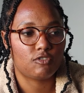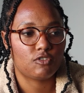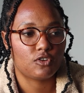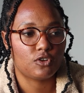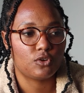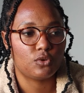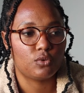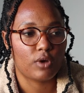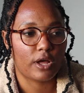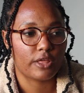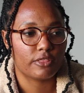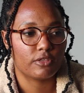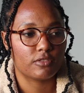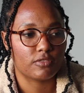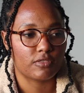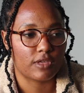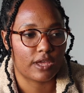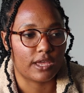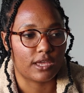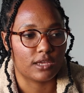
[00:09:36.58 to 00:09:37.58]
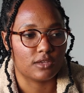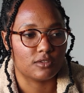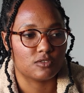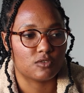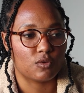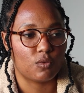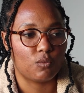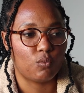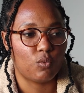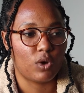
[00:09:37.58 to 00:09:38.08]
2 other
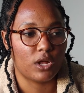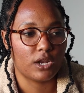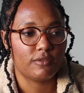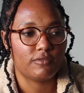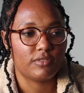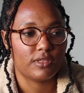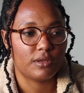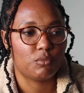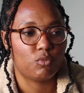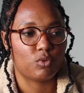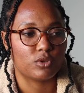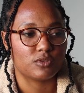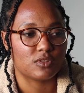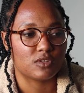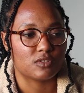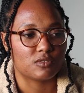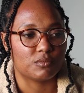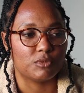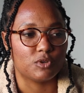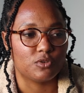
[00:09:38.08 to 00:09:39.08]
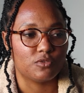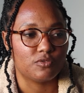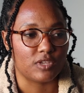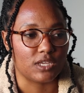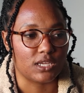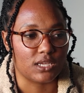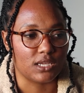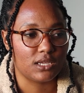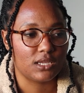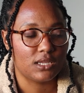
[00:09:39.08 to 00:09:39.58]
things. One of them was this
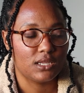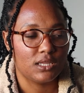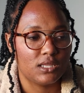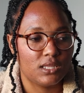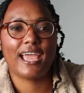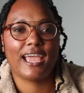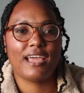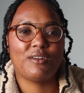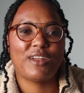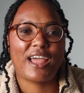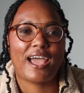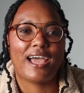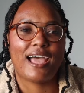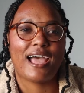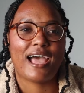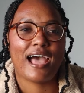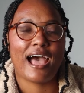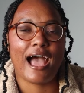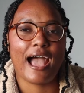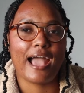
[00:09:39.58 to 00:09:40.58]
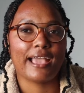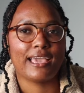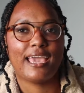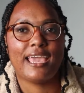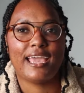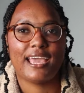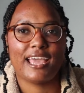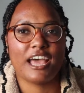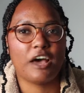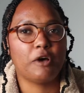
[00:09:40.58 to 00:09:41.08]
movie, and I
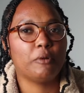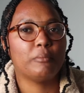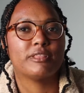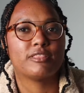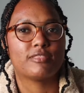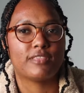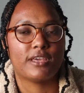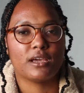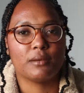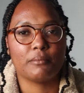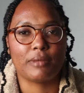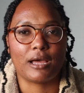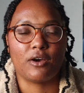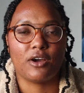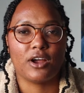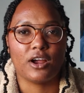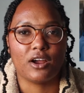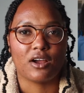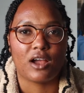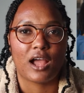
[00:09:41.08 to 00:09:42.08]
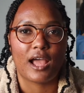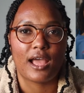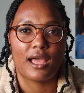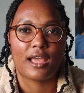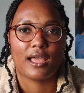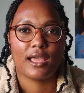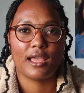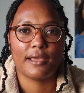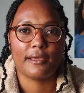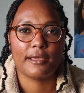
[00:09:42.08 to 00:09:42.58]
can't help but think about her
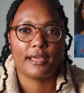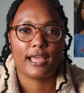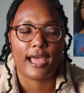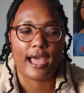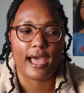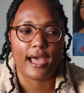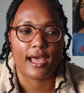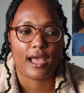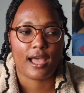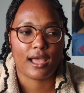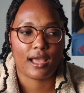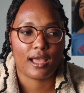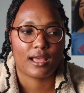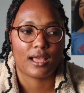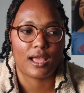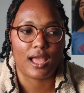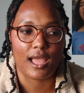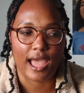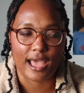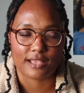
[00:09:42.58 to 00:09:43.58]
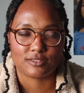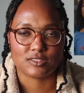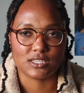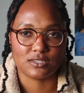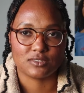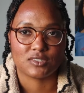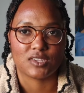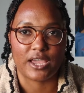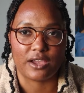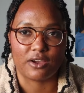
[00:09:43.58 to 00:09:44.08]
as
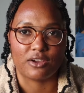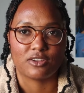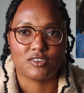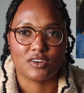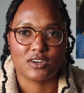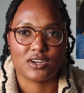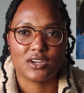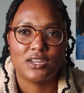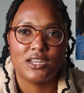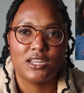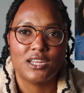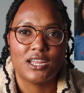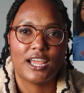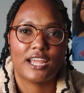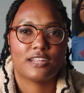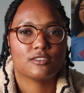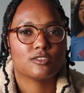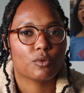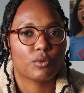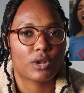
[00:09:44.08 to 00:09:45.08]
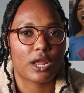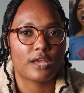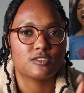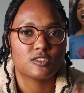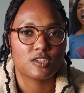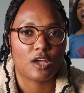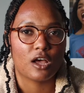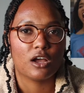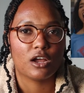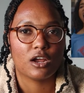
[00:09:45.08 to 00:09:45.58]
this character. And so when I
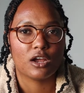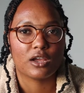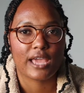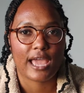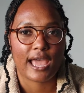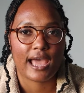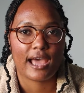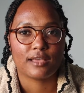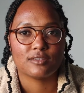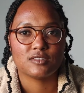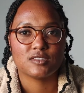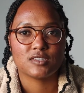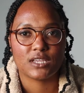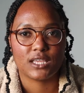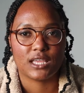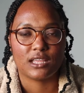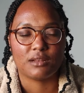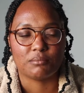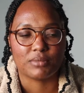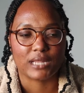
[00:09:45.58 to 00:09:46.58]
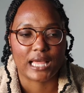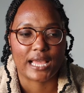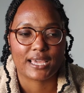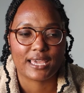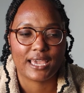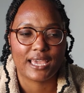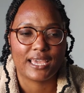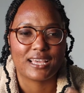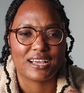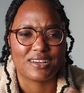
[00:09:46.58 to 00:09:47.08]
saw her cast in Black
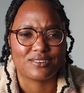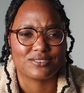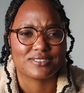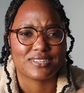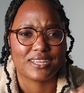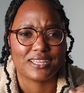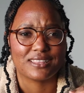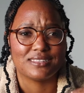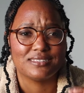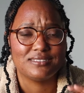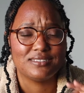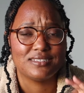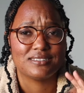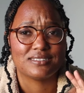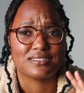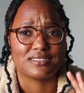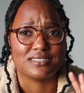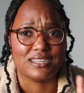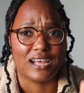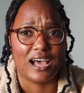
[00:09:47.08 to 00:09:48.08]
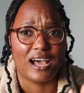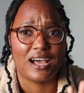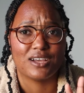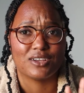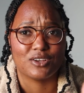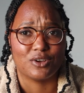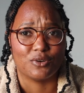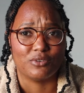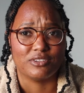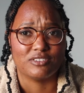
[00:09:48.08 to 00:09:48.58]
Cake, I was like, this is
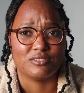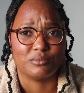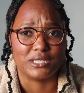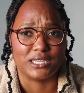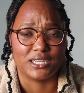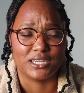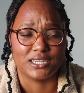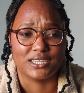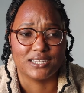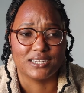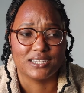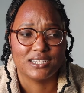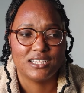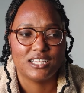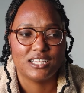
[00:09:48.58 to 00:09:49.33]
not going to be good.